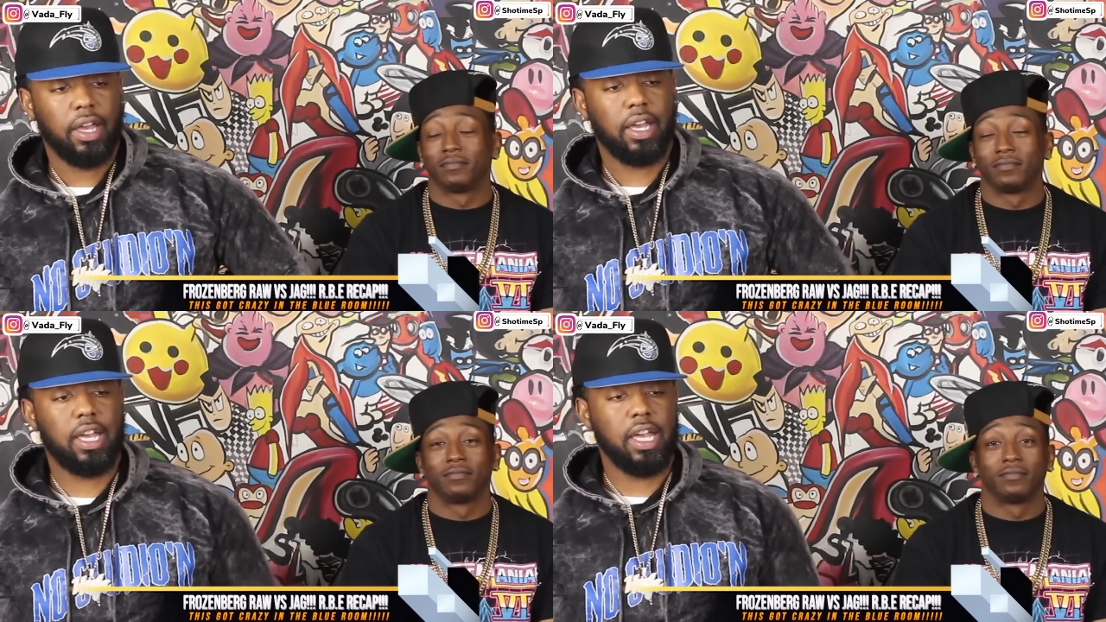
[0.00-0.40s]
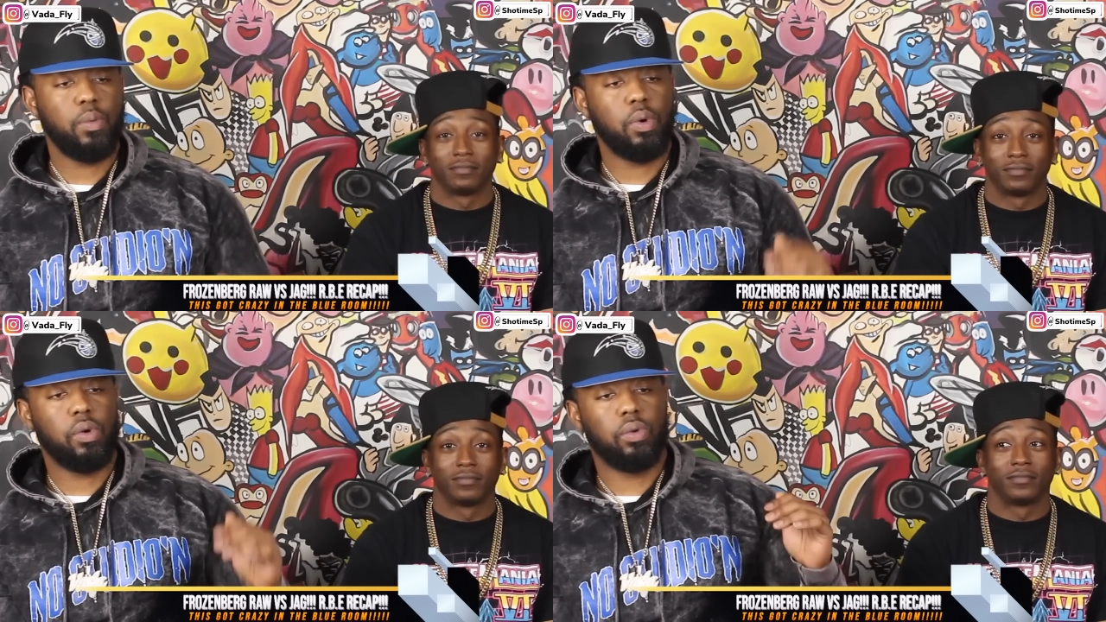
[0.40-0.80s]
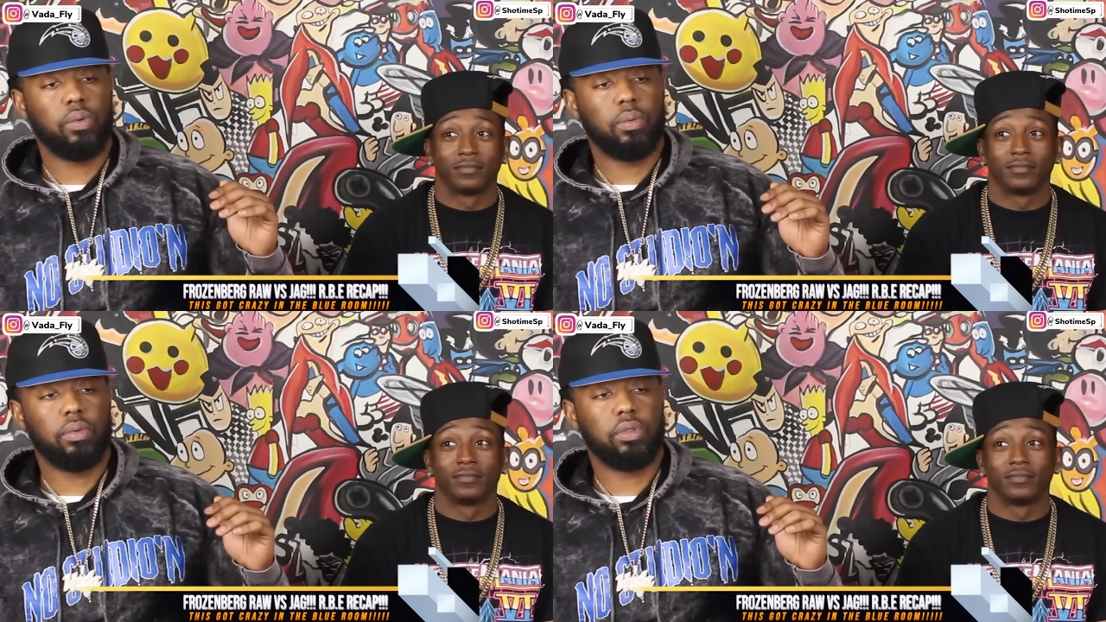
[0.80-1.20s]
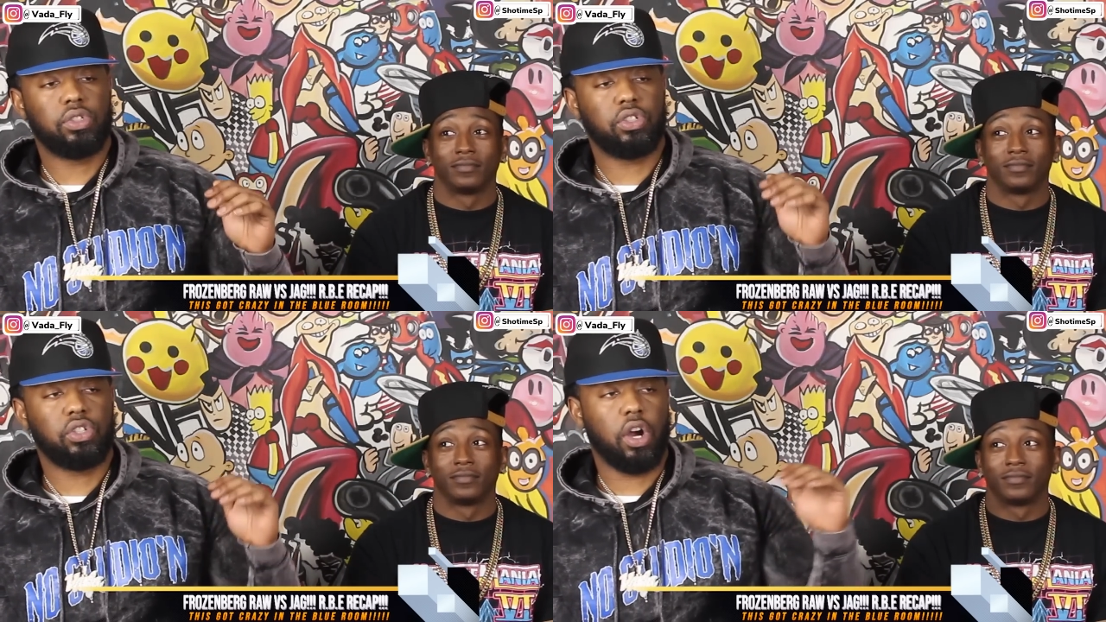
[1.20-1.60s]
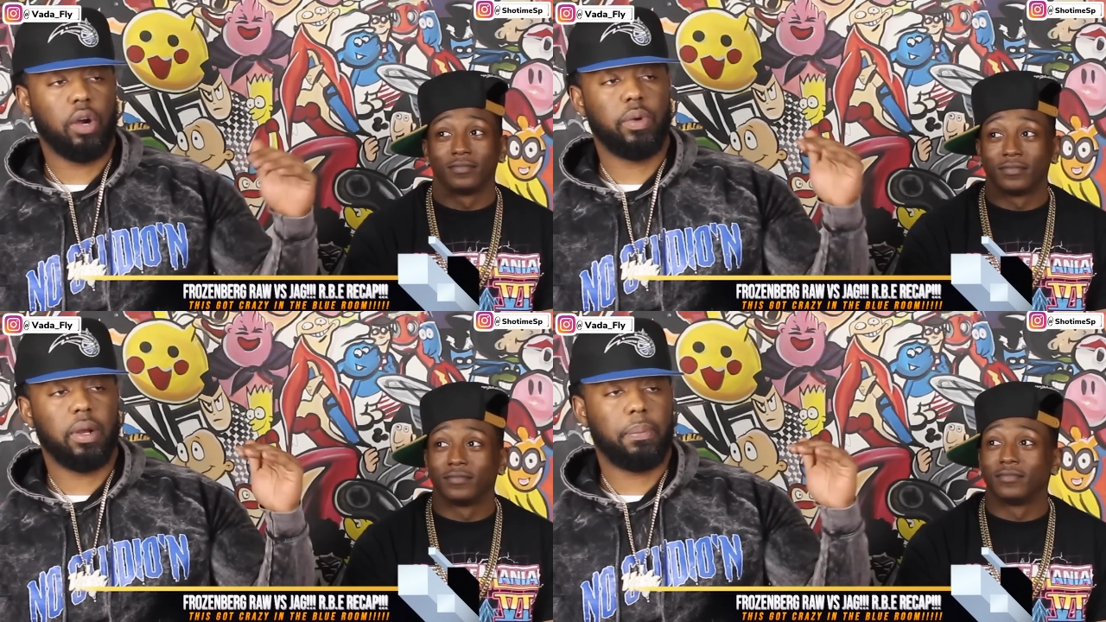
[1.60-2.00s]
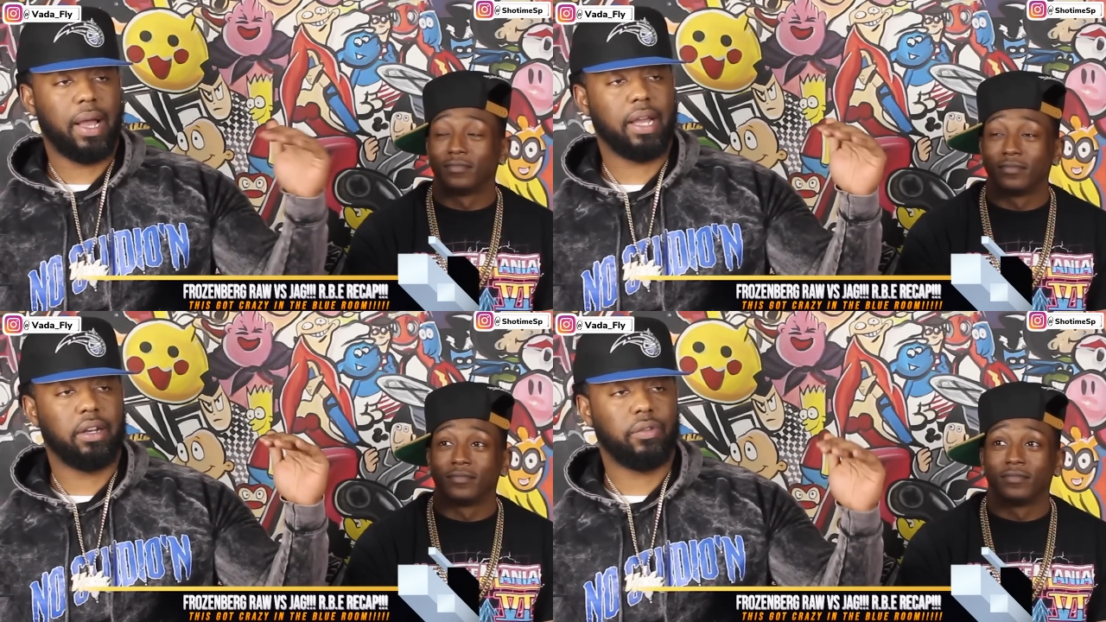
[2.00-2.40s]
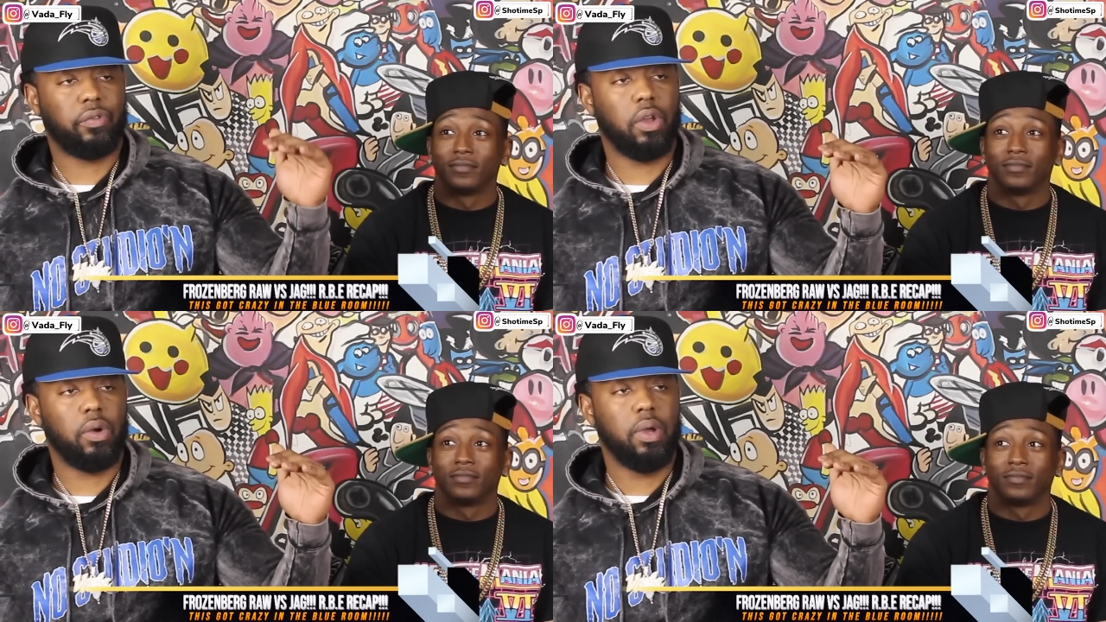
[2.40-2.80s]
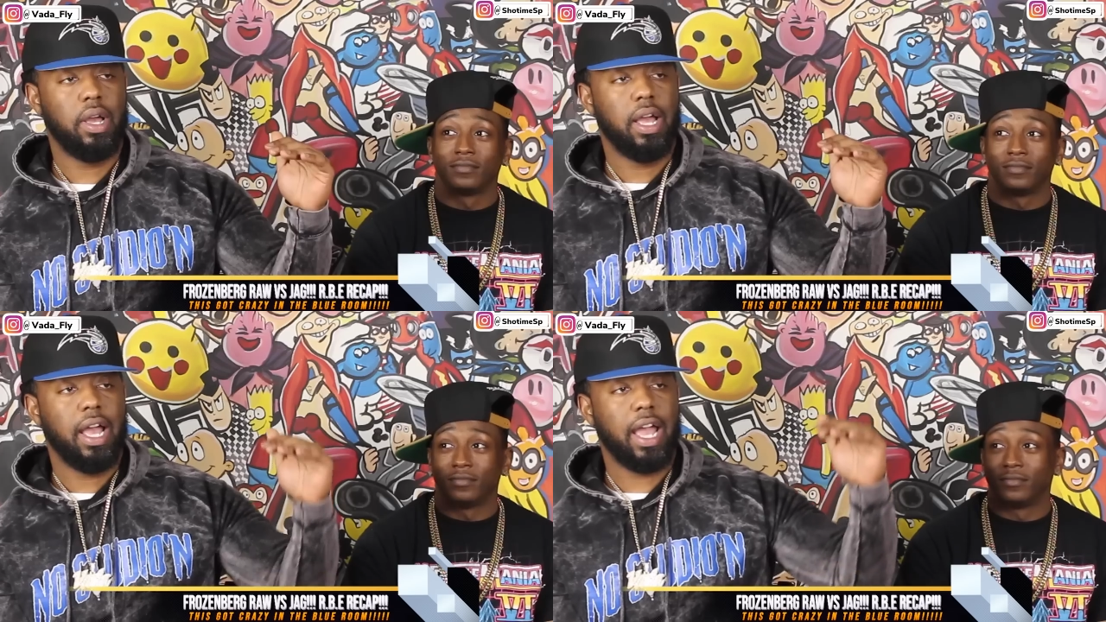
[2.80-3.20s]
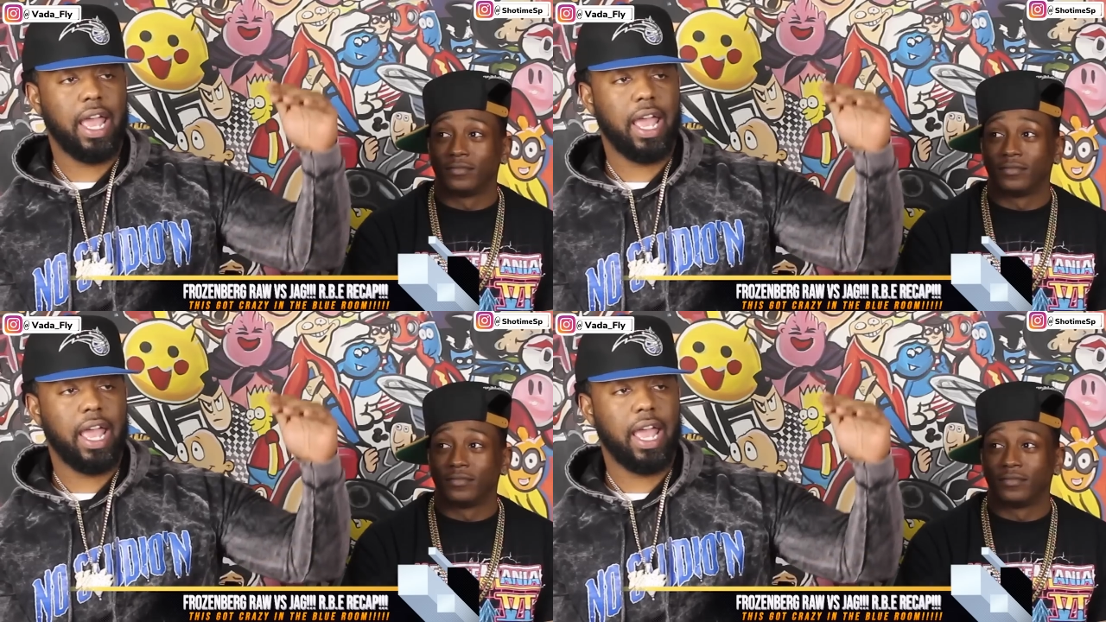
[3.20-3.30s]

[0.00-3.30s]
Speaker 1: he will start with a pocket of flow mm-hmm.